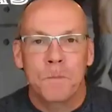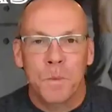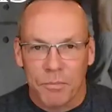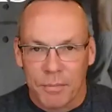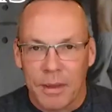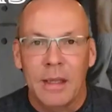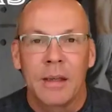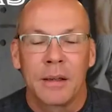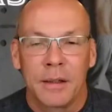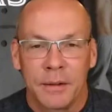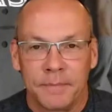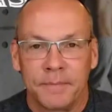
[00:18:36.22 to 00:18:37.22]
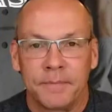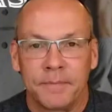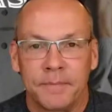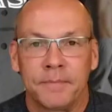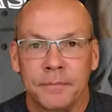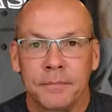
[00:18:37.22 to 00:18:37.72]
and it's like,
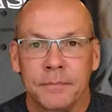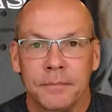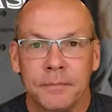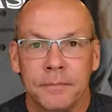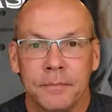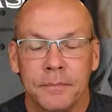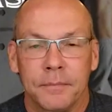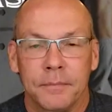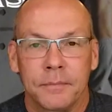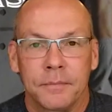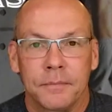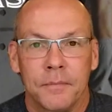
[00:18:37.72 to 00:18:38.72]
we